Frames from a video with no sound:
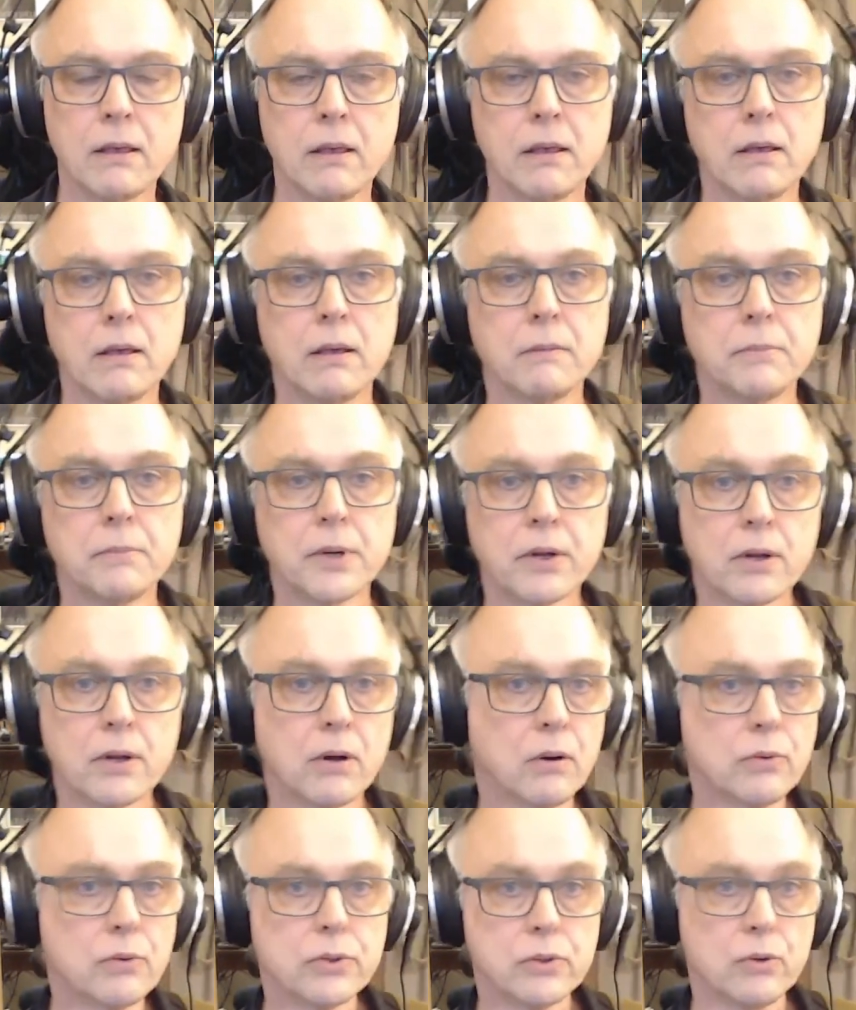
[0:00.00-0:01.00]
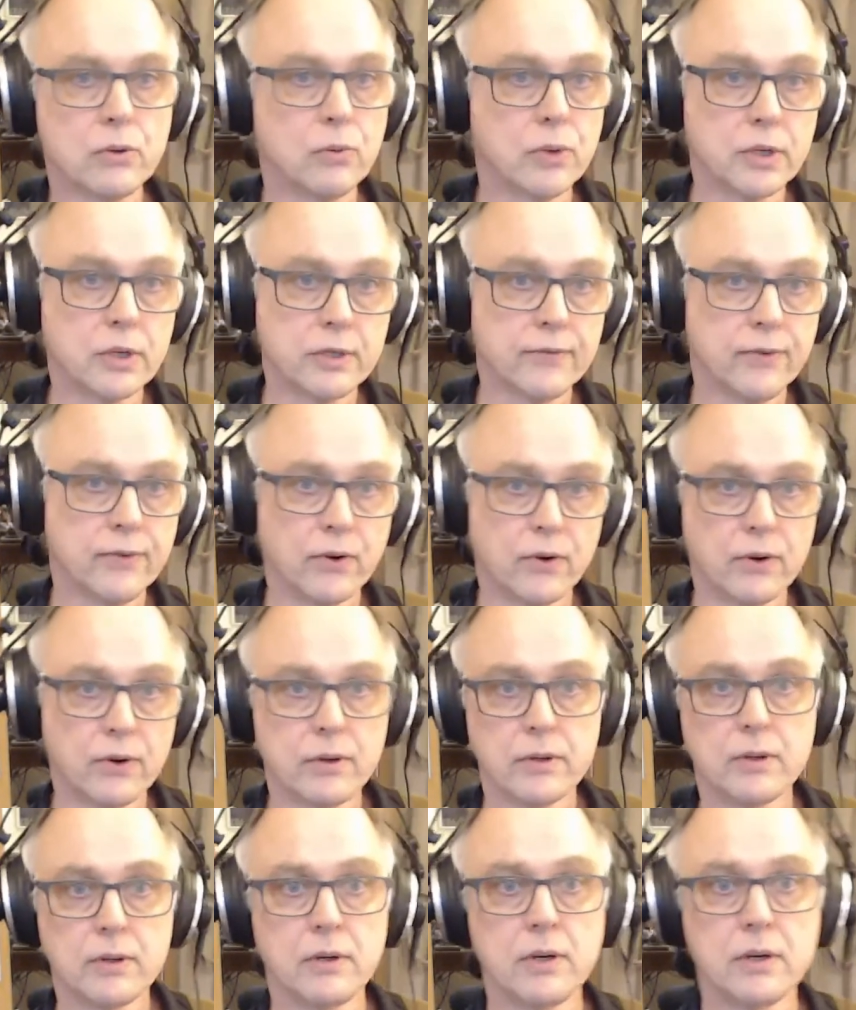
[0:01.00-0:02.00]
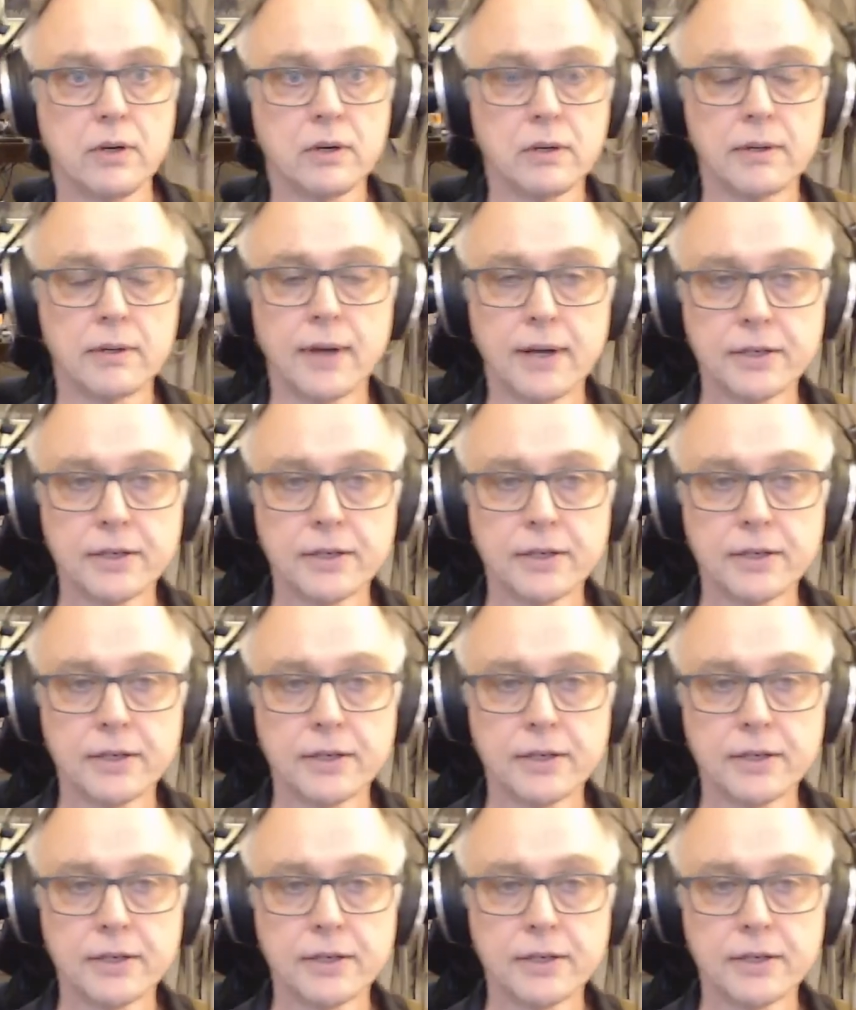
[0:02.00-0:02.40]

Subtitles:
But it also works for Dire